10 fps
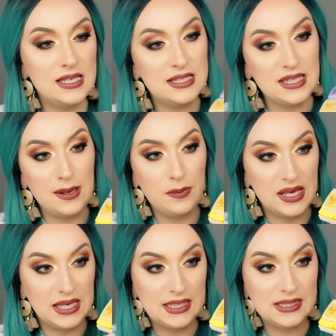Easy
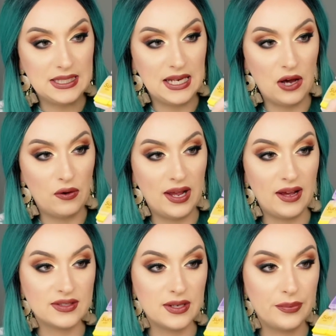peasy. Now I
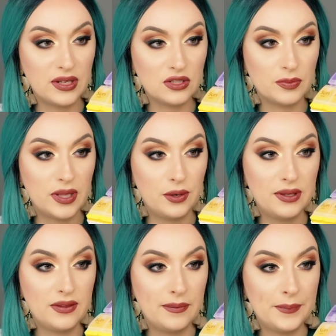have something to play
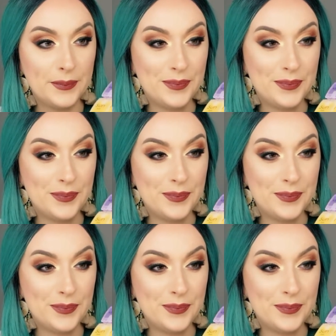with.